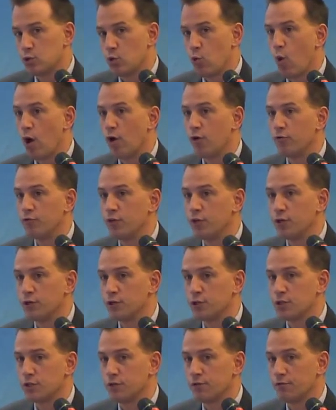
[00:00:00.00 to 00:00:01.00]
12
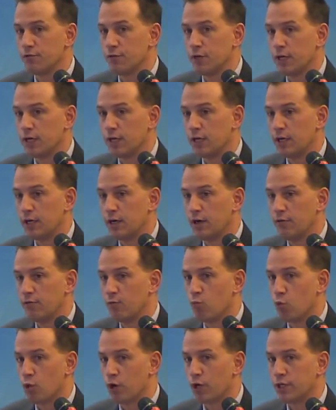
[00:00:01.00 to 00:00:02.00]
years of
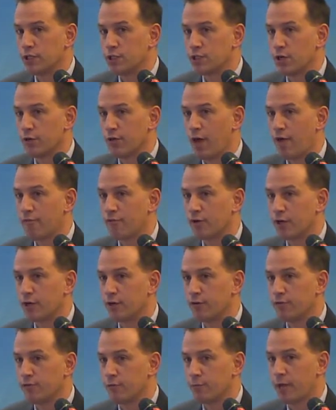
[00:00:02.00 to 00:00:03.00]
work in South
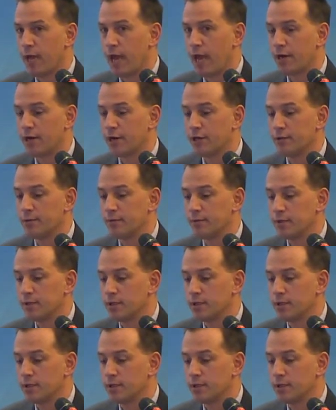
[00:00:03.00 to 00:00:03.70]
Africa from Canada.